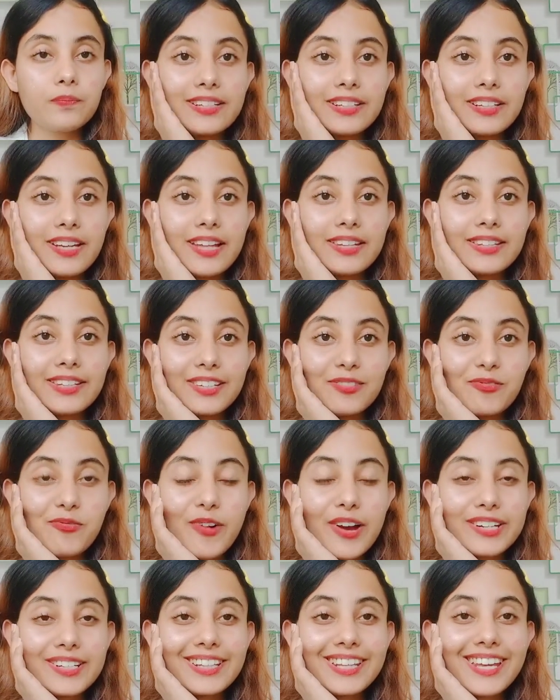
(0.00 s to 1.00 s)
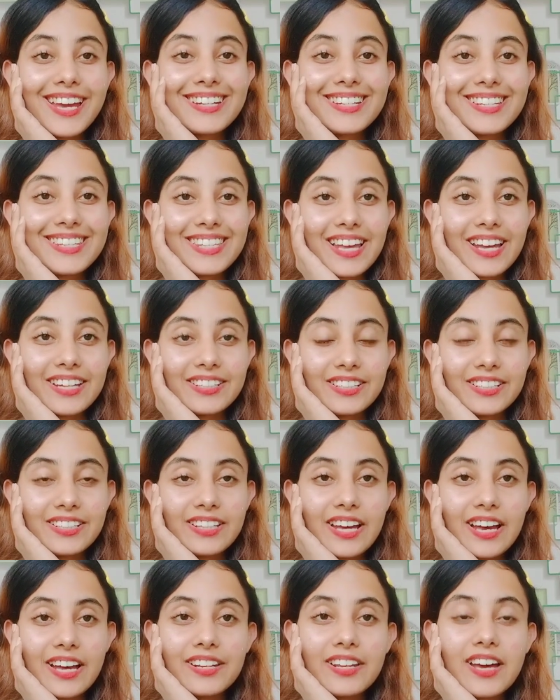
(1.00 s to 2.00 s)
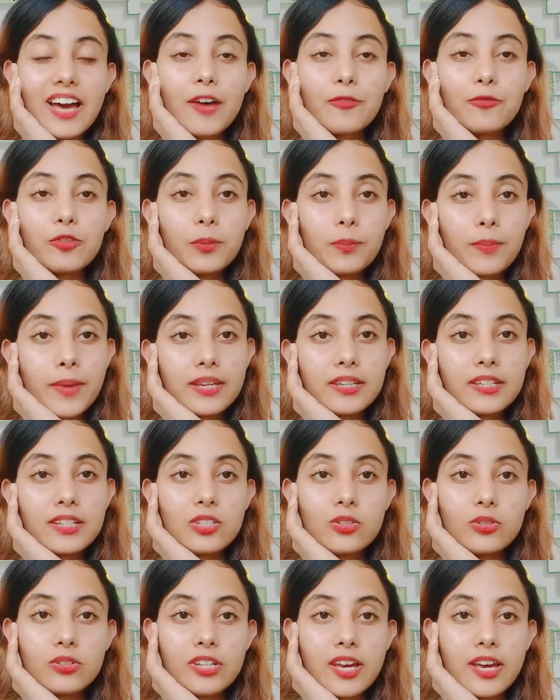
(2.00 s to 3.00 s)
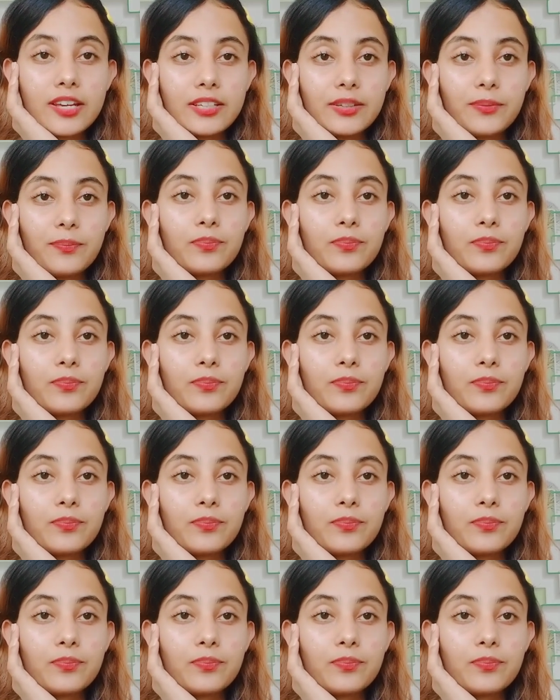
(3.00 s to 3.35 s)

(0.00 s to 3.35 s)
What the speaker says: And then finally I decided that I will make it today.